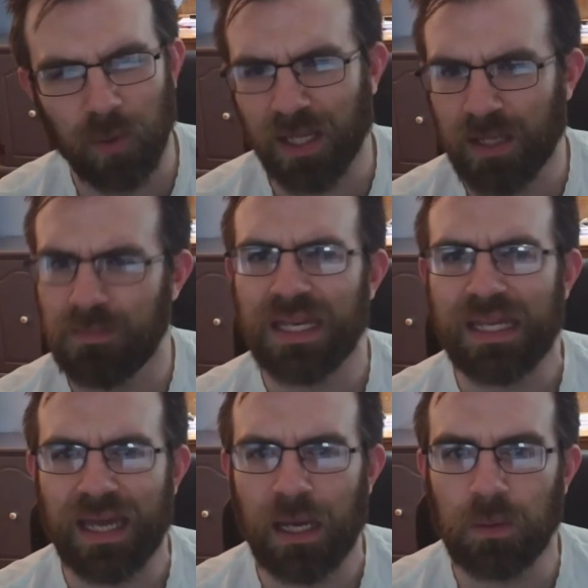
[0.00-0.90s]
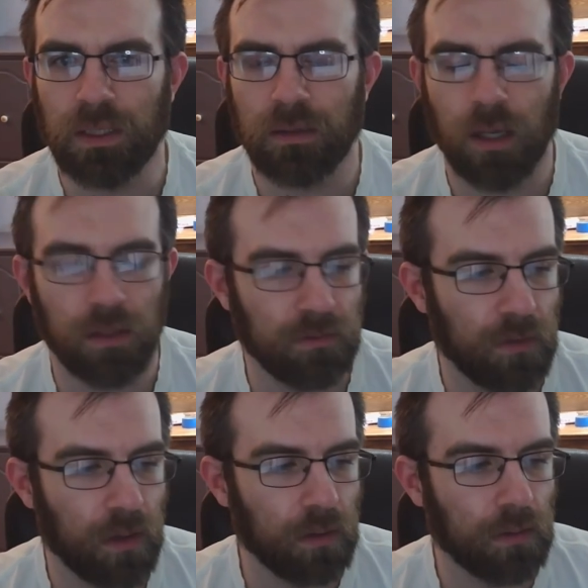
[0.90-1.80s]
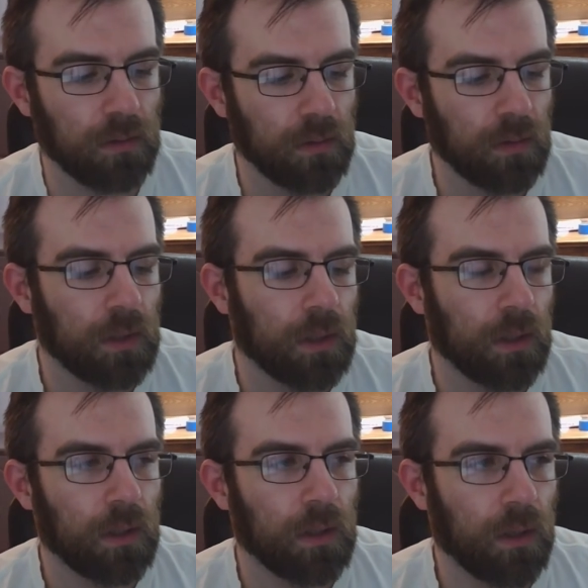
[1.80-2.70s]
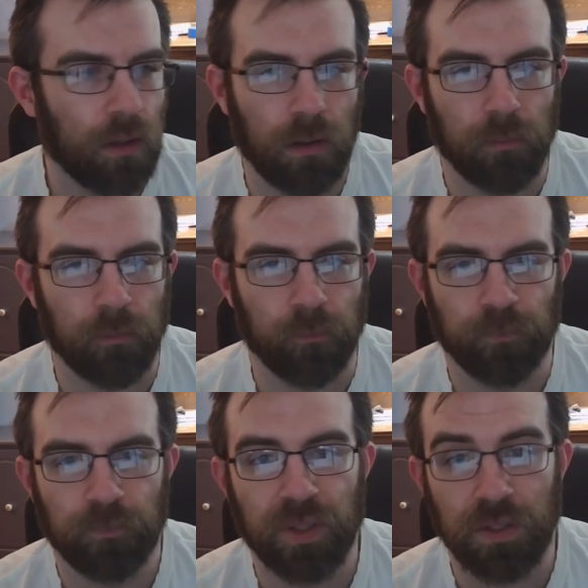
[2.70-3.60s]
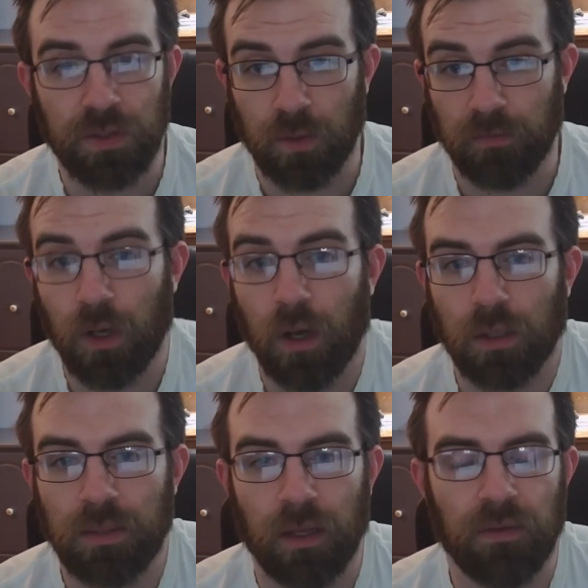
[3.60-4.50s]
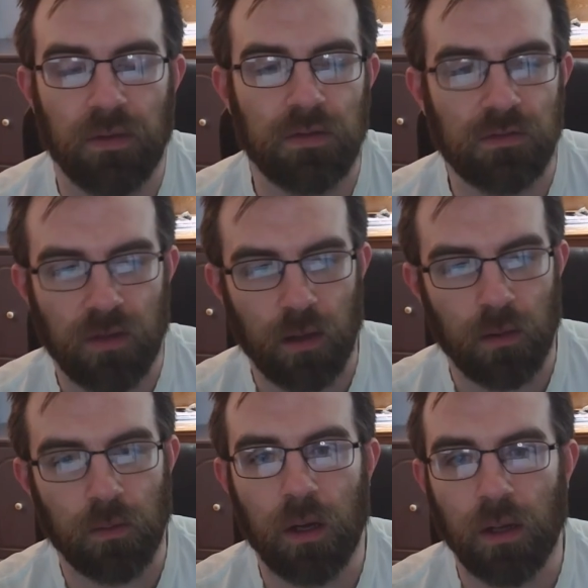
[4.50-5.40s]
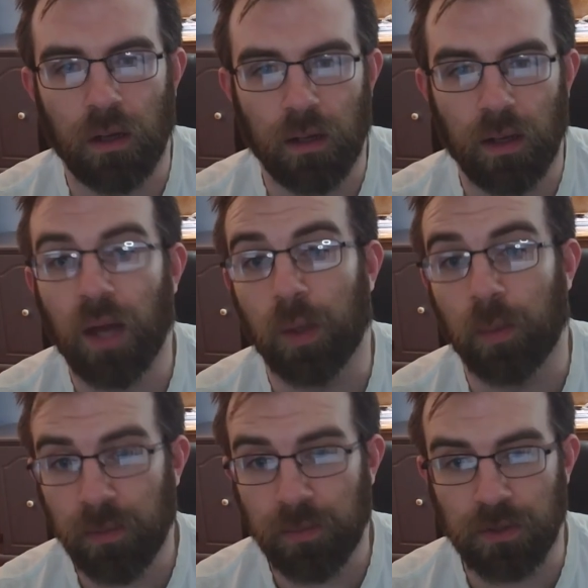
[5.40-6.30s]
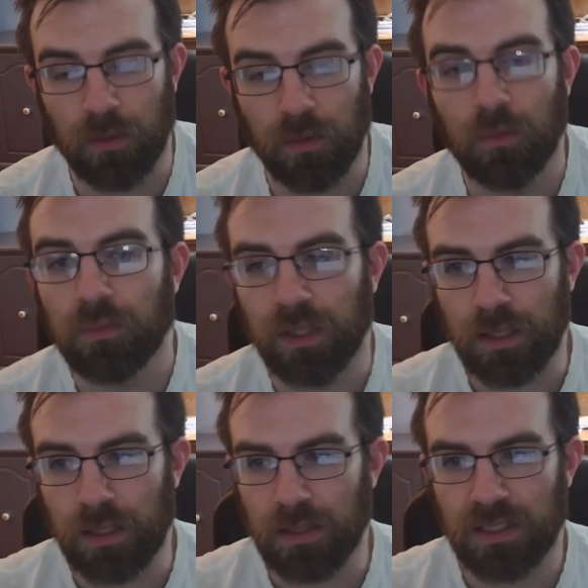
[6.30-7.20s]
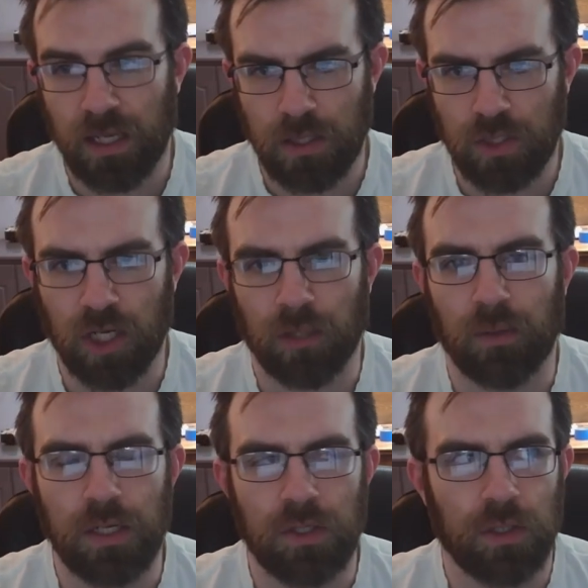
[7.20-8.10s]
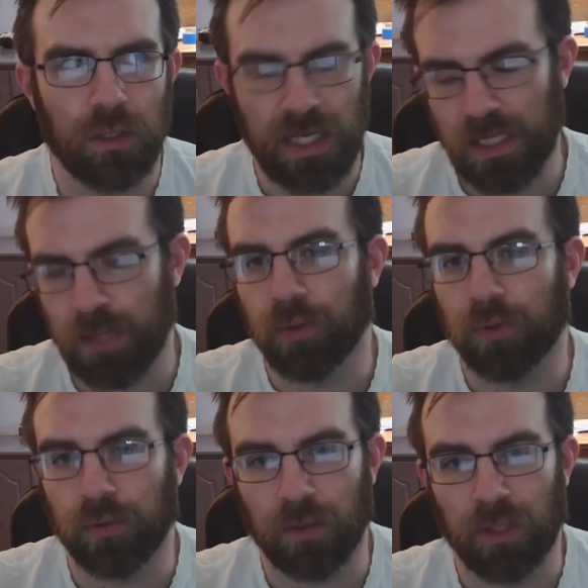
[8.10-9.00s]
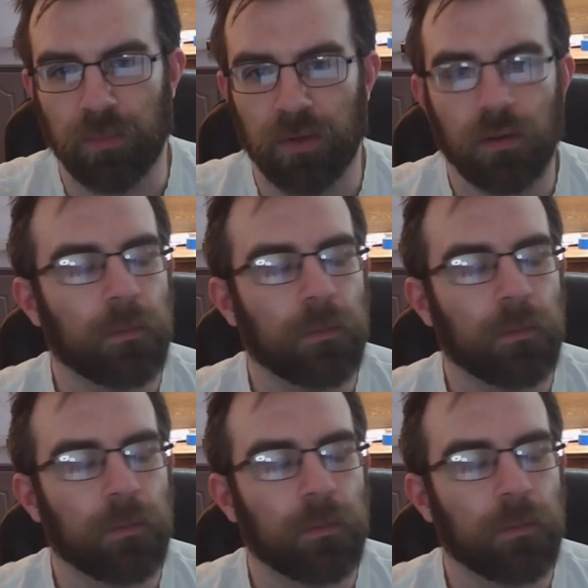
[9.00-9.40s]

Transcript: like media outlet kind of article, but it sort of talks about this, how on aripiprazole, the second generation atypical neuroleptic,